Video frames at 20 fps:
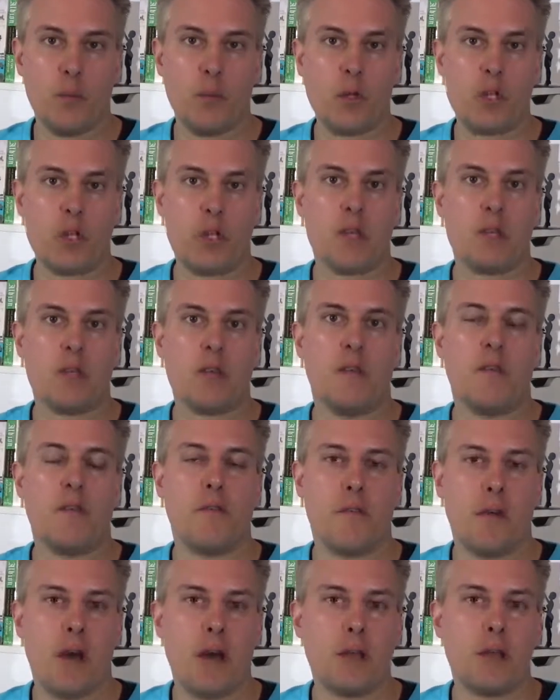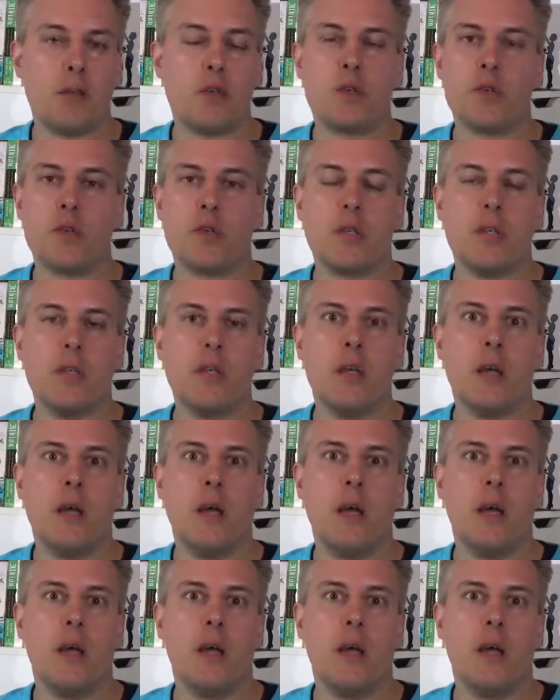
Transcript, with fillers: which is fun to see